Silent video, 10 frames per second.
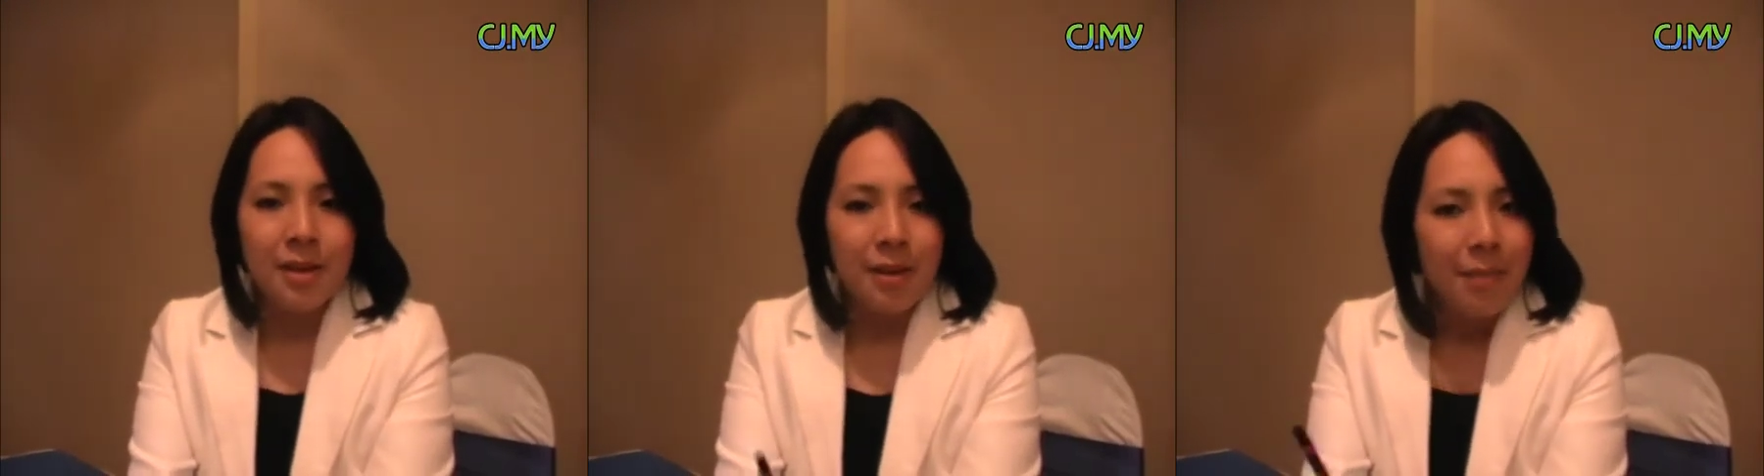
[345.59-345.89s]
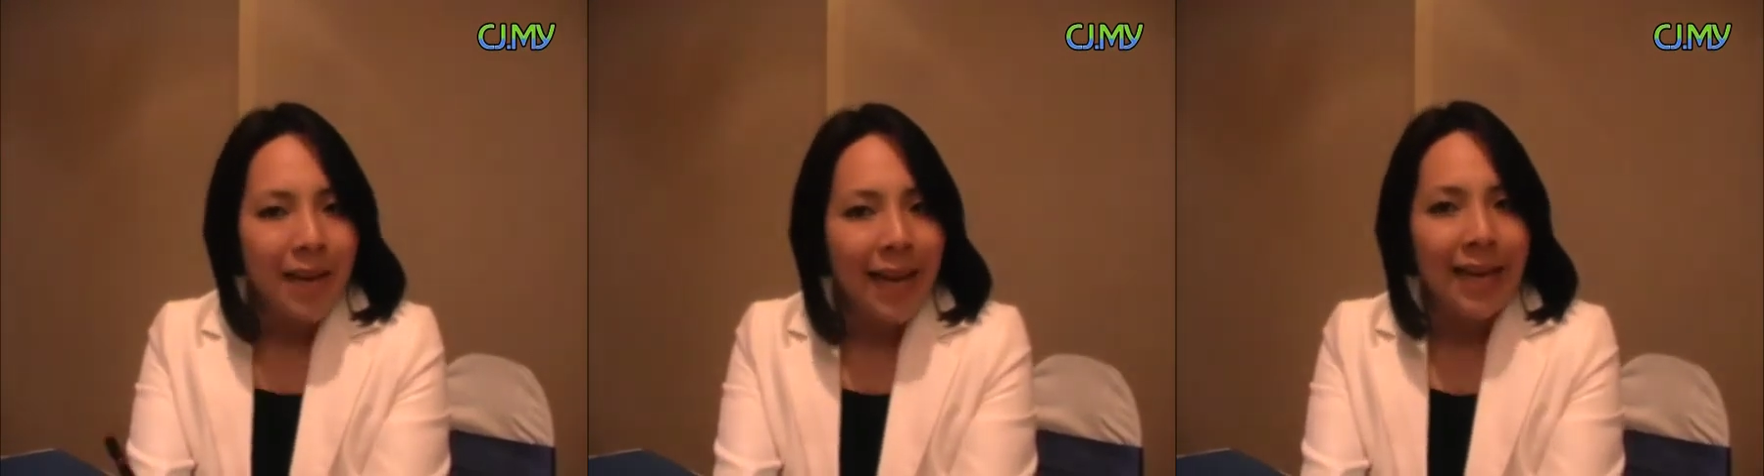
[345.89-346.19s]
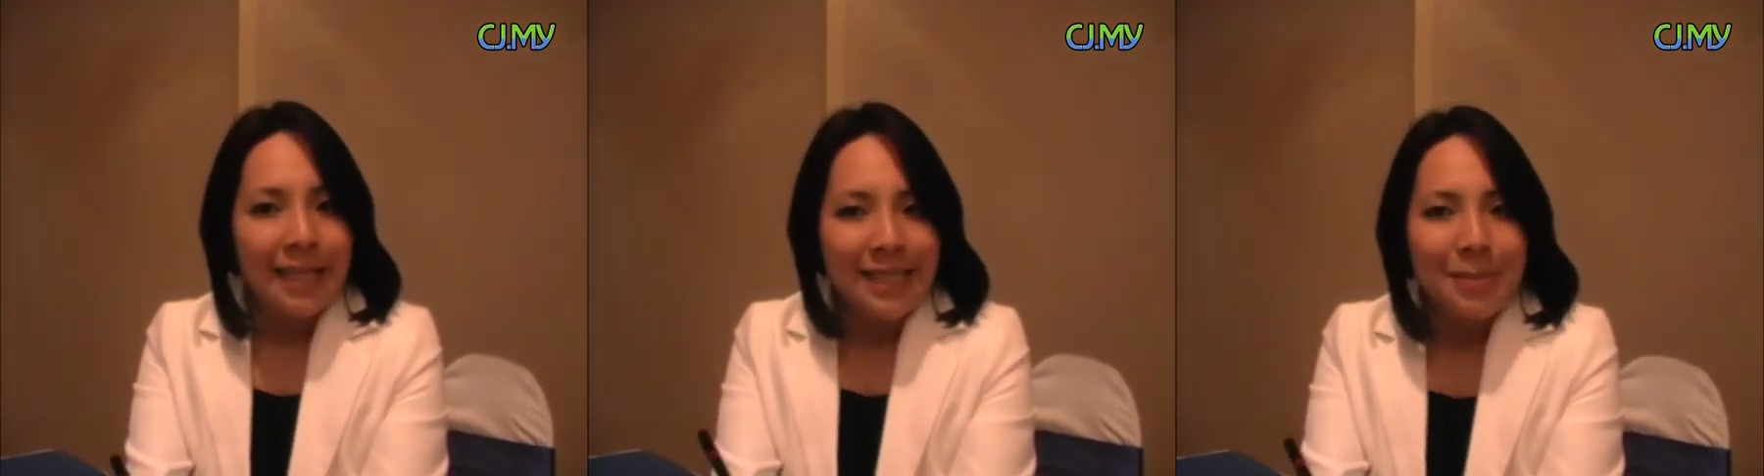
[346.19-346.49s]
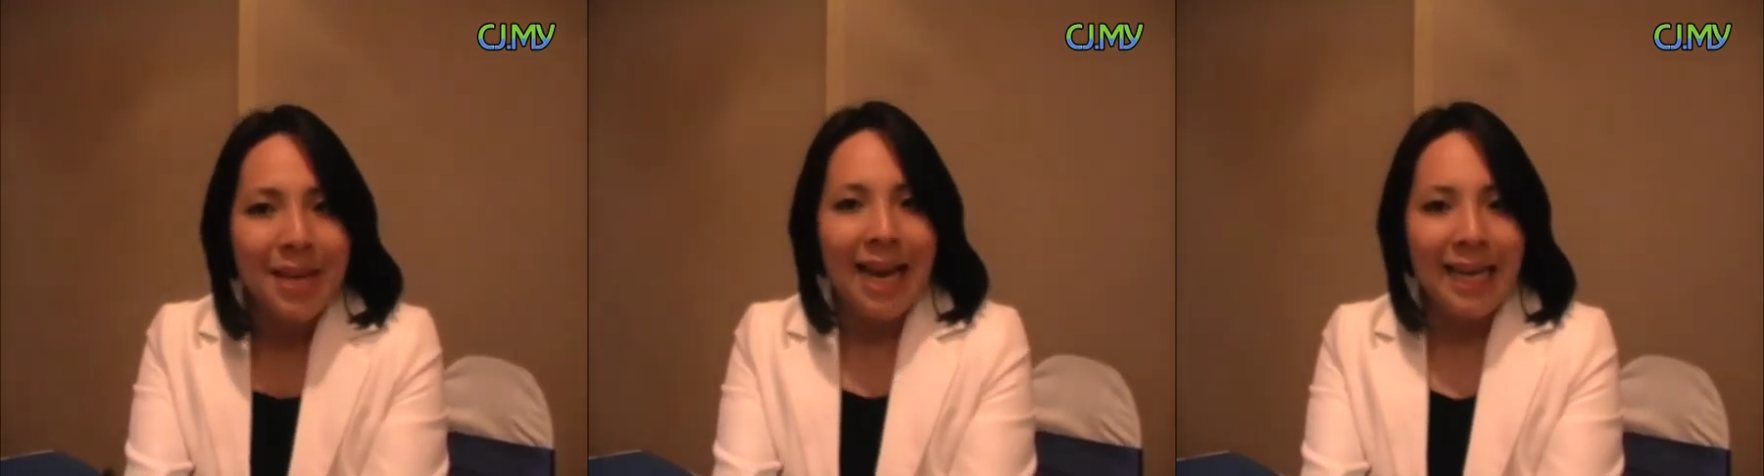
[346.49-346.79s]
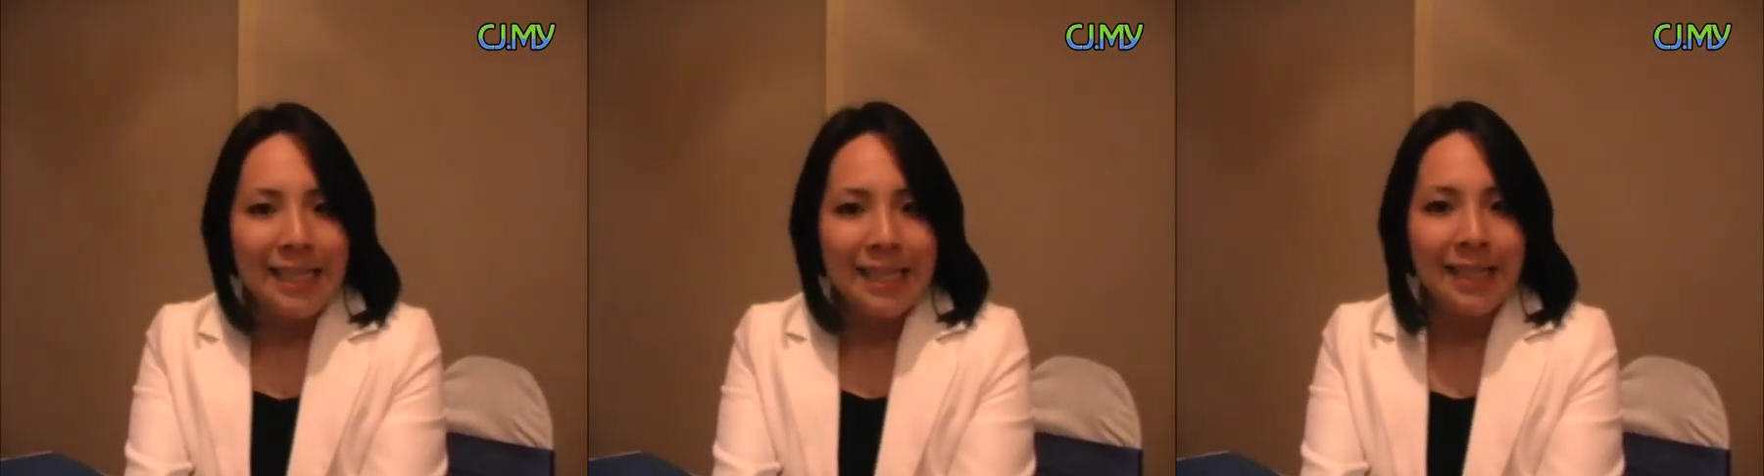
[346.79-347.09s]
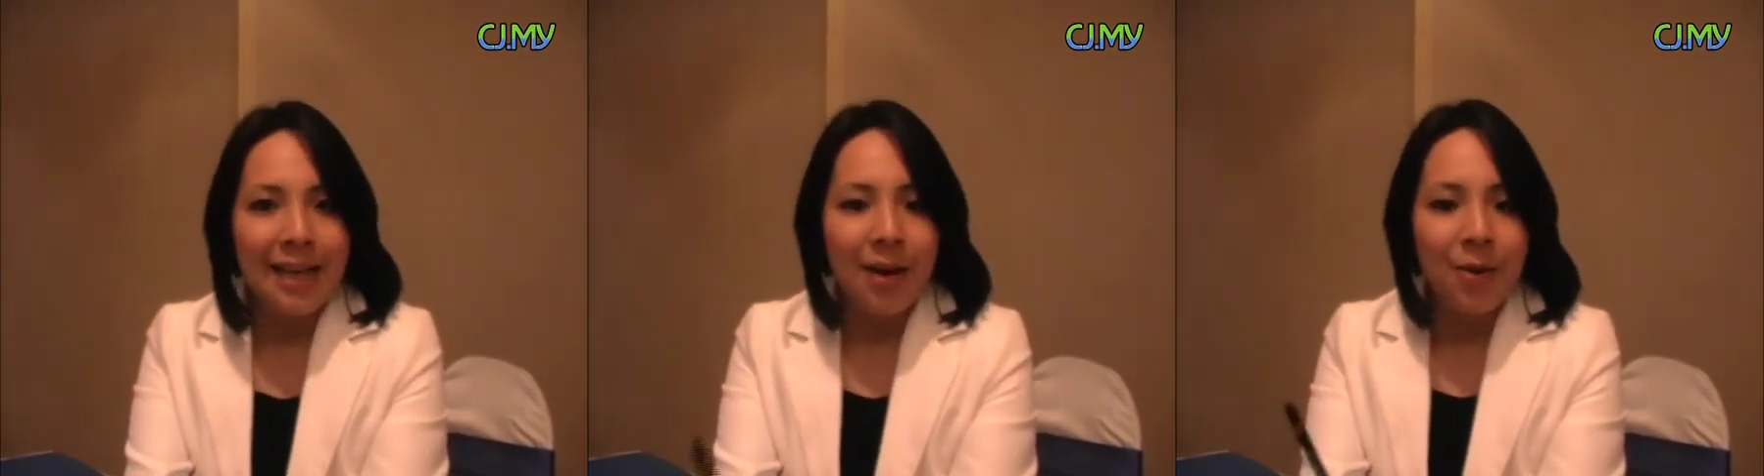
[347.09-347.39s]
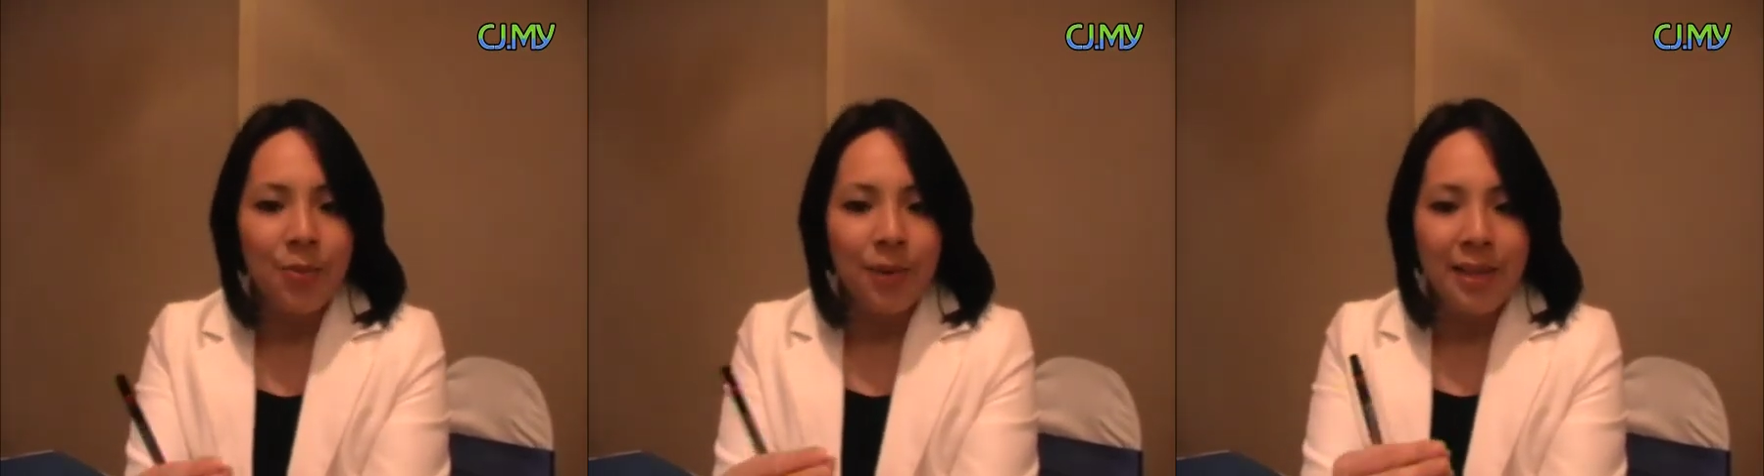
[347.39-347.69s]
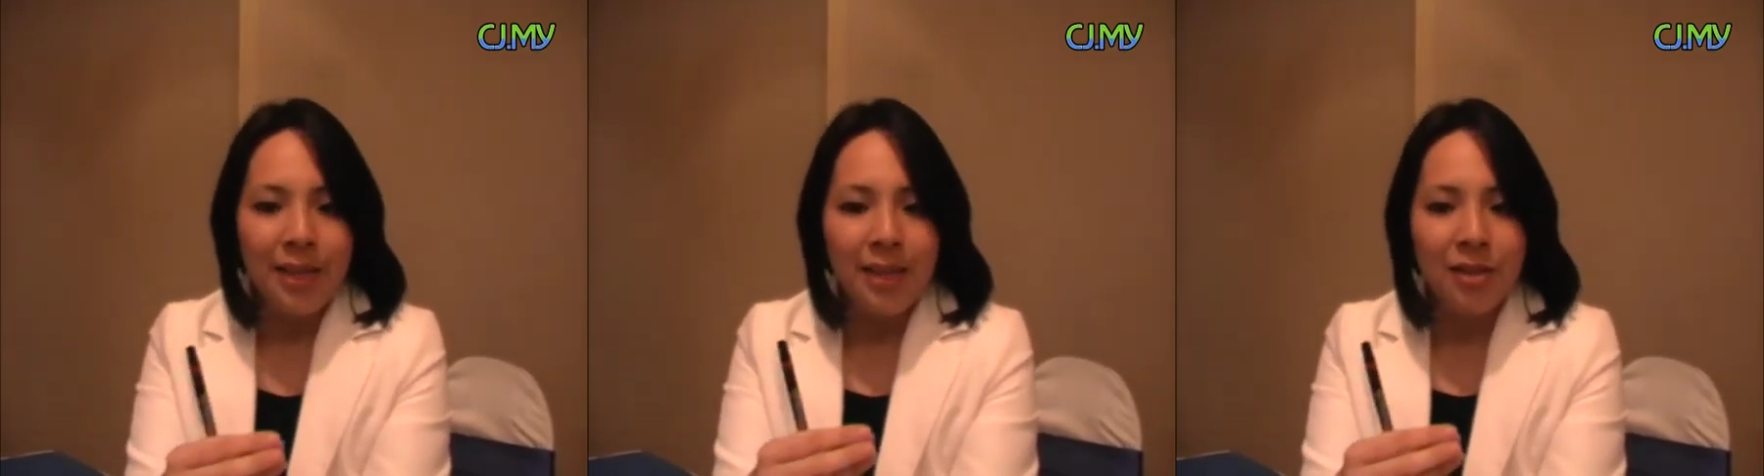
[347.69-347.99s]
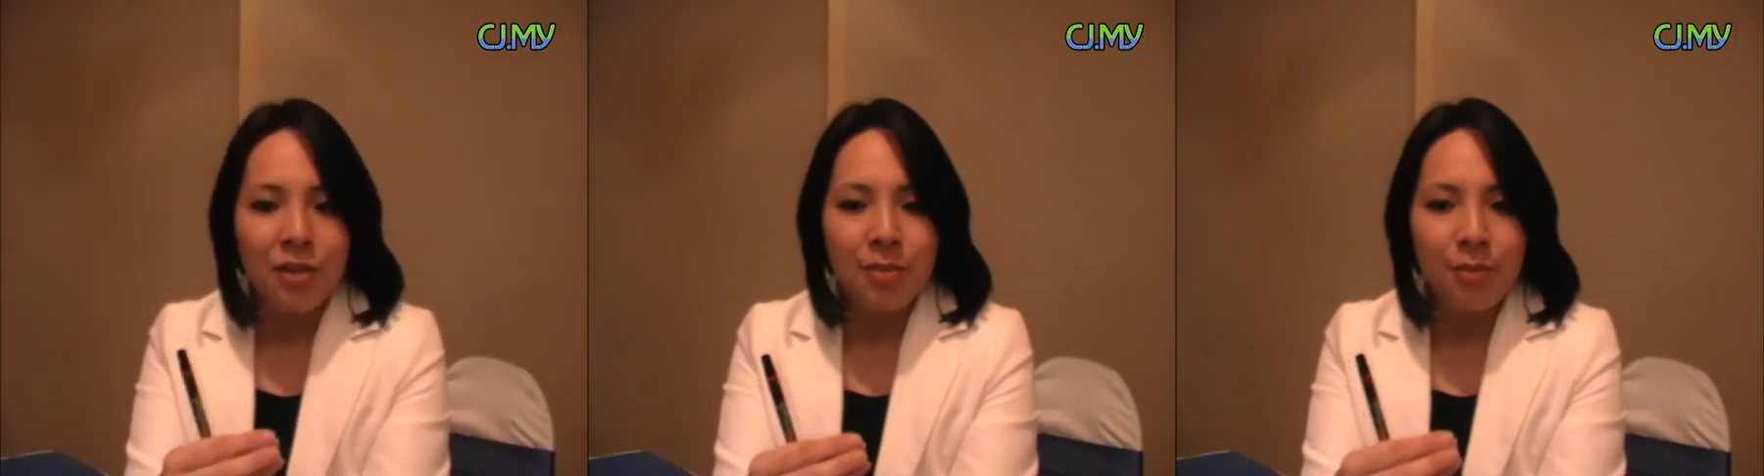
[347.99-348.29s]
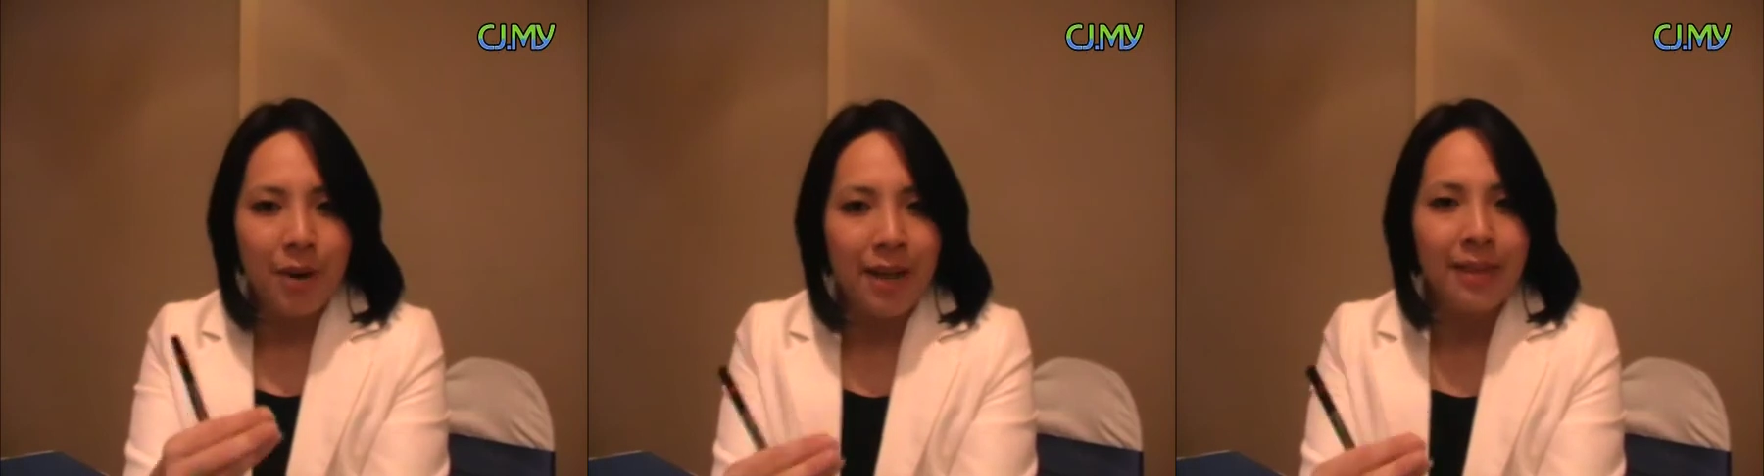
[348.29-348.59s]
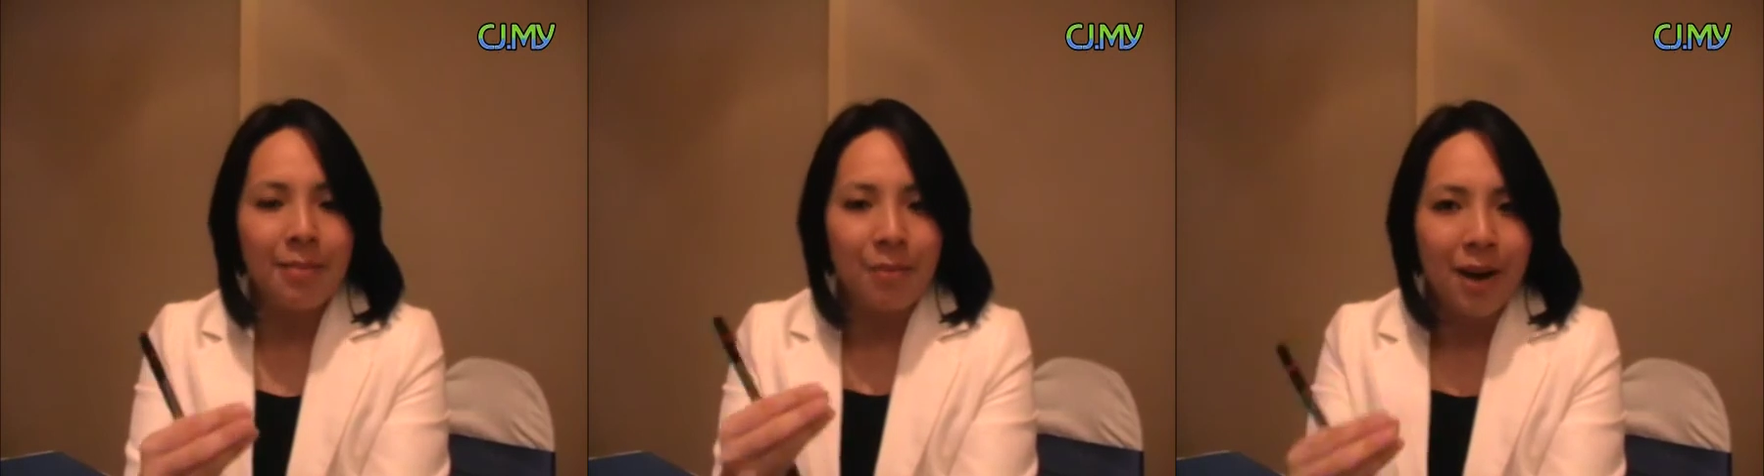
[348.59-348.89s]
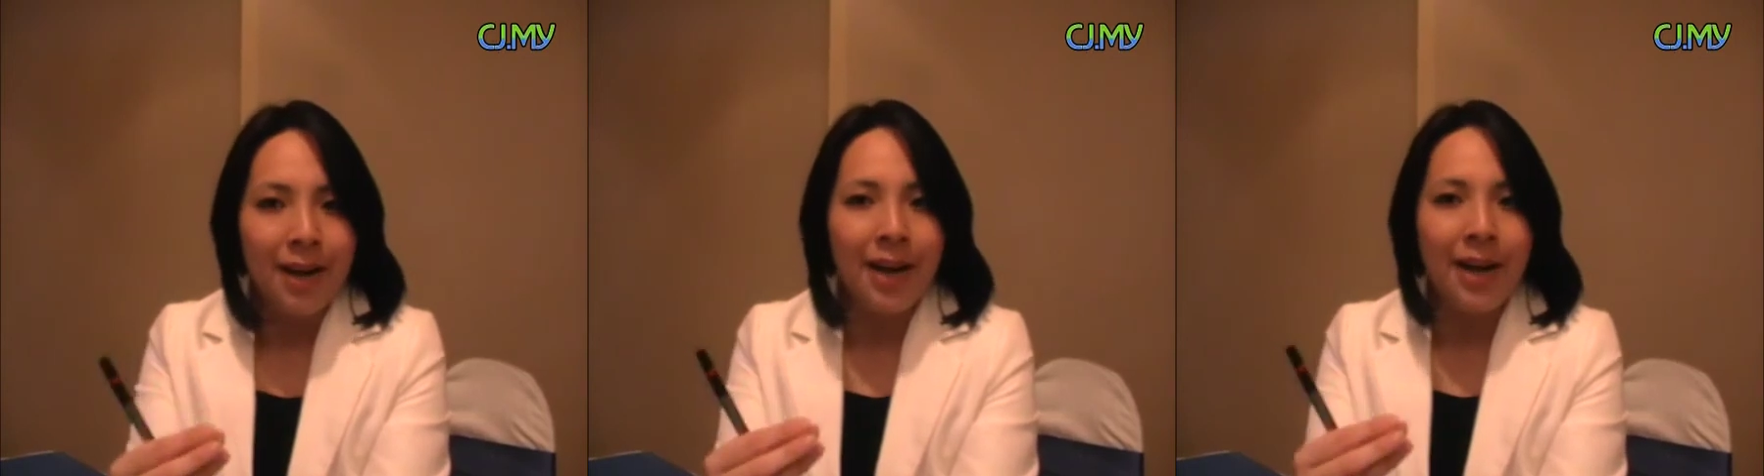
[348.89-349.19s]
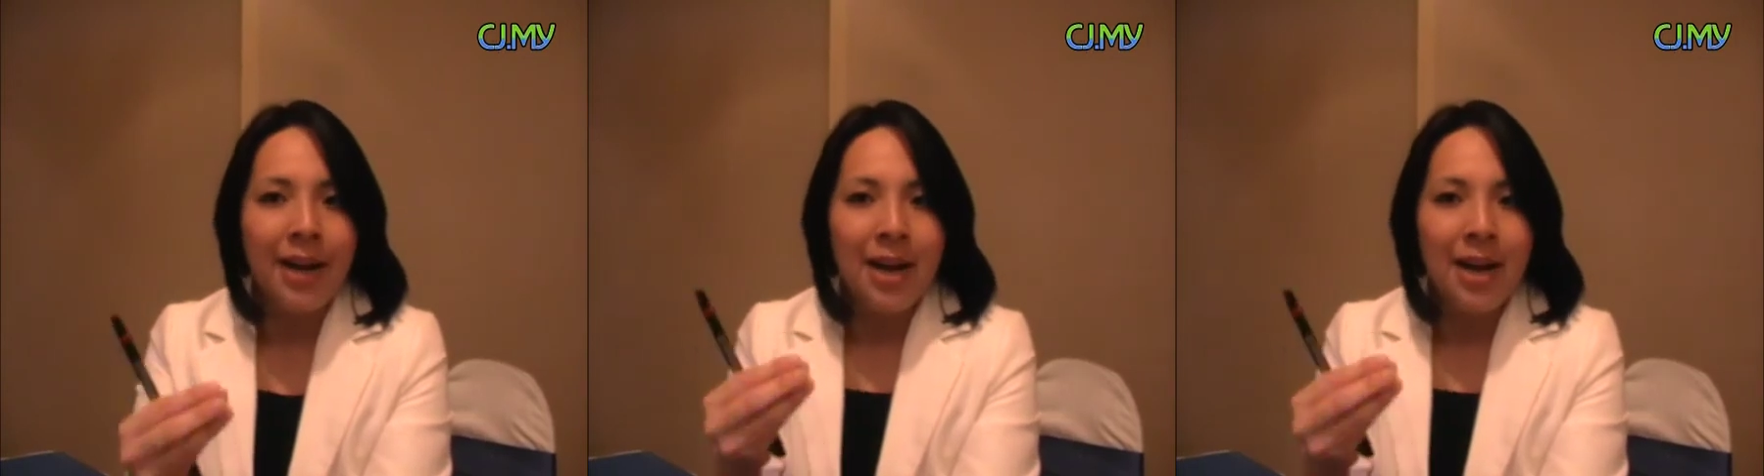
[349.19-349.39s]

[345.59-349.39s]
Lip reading: the mechanics behind it, how with each breath, the prana,